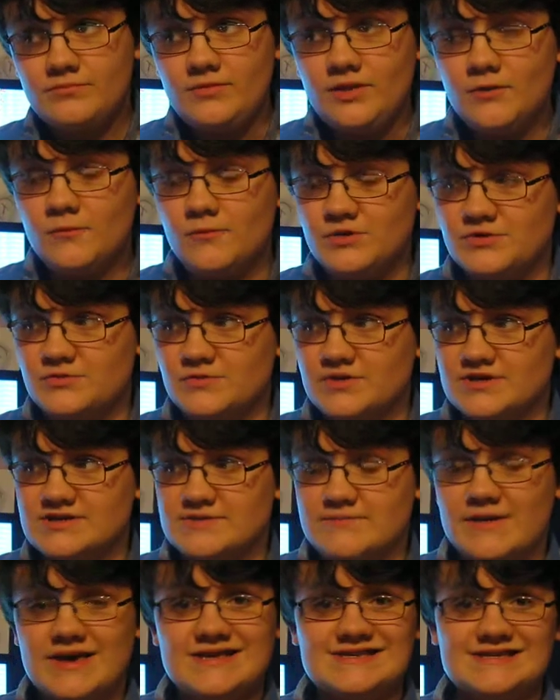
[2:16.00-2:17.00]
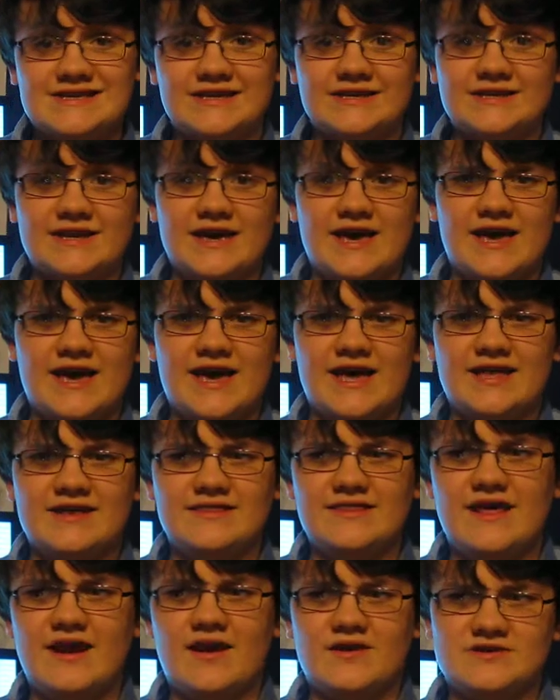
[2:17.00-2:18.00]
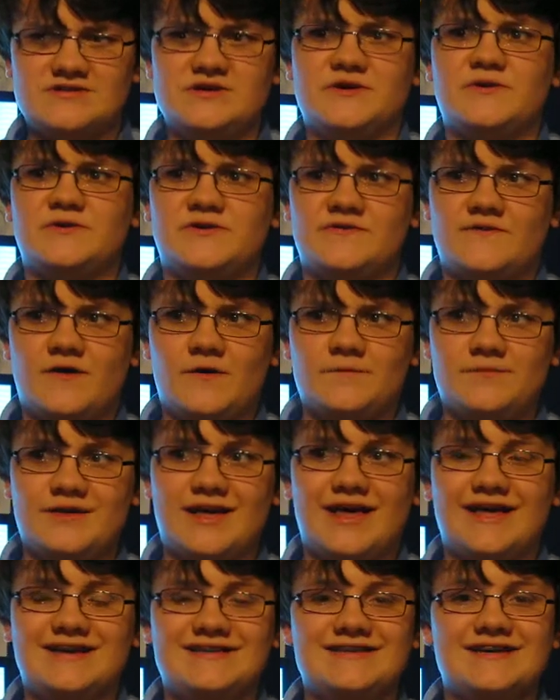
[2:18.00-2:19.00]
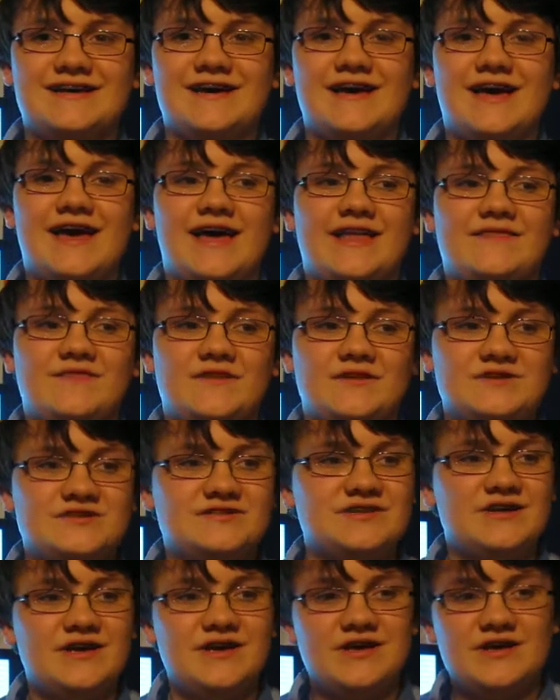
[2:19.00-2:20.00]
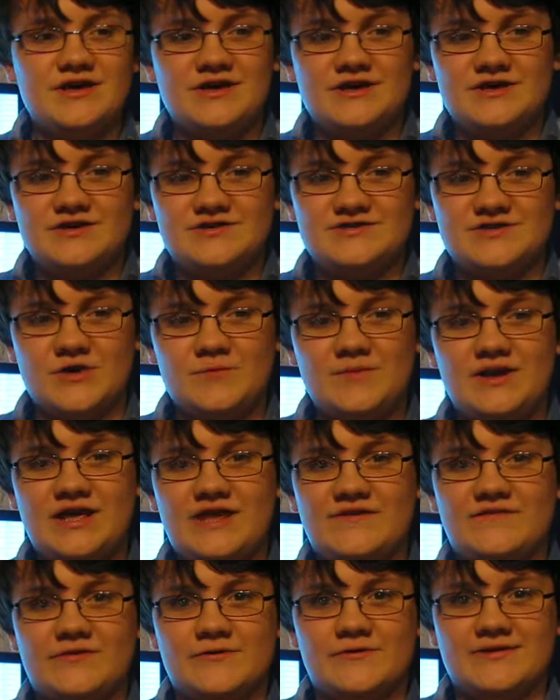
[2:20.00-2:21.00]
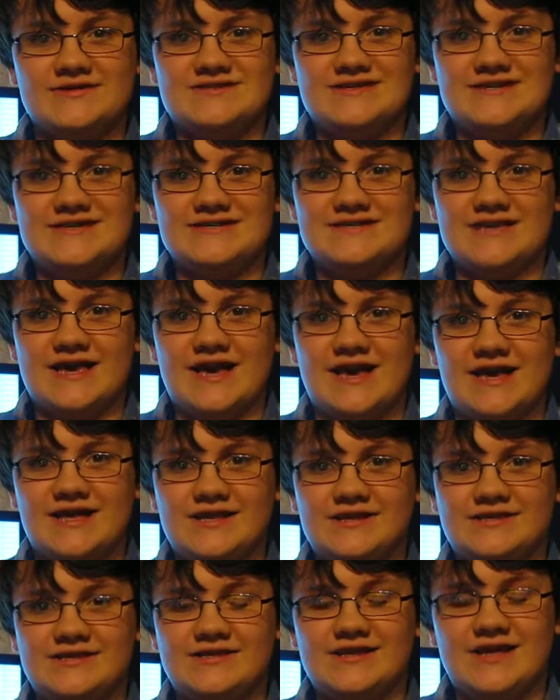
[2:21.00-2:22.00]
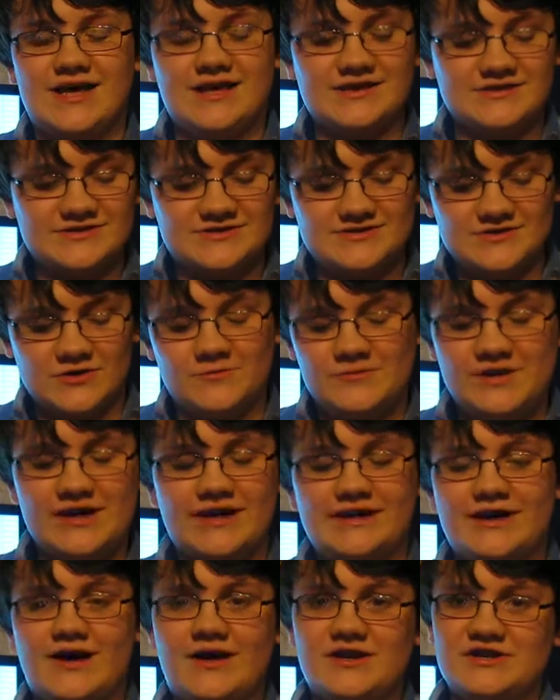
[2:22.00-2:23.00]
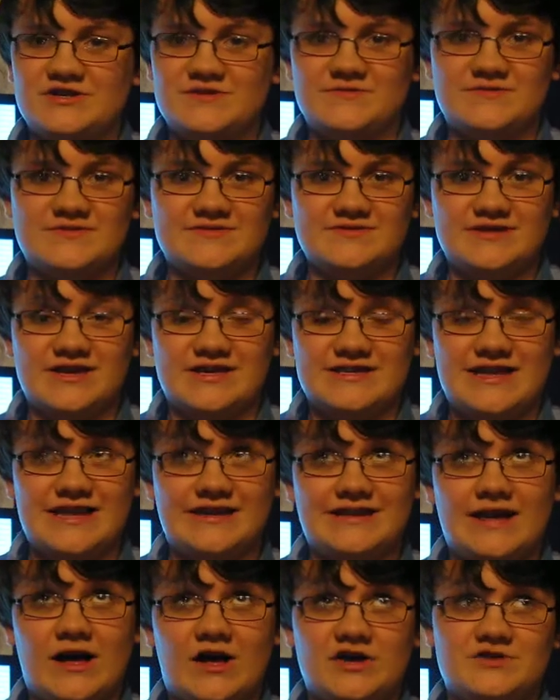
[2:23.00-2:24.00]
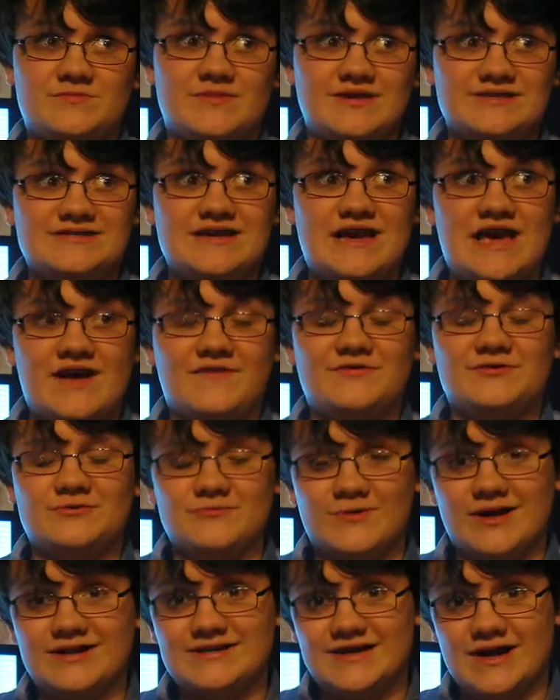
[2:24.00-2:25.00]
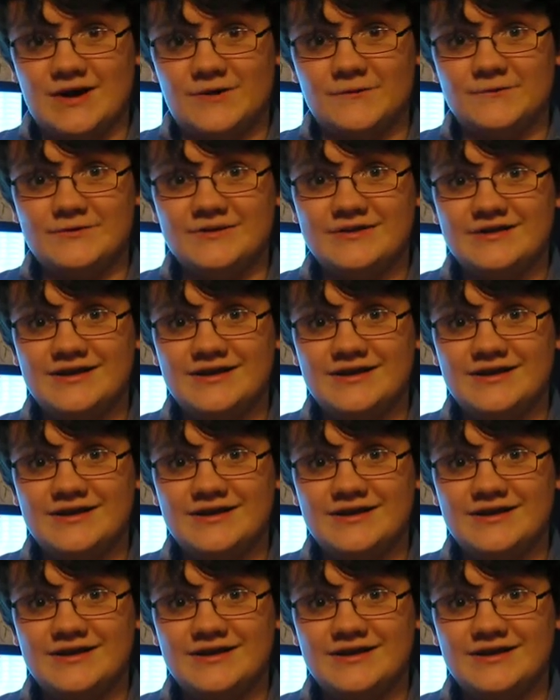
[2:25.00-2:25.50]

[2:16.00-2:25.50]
which was amazing, and that also developed the idea, and there's so many influences and so many acknowledgments I have to write down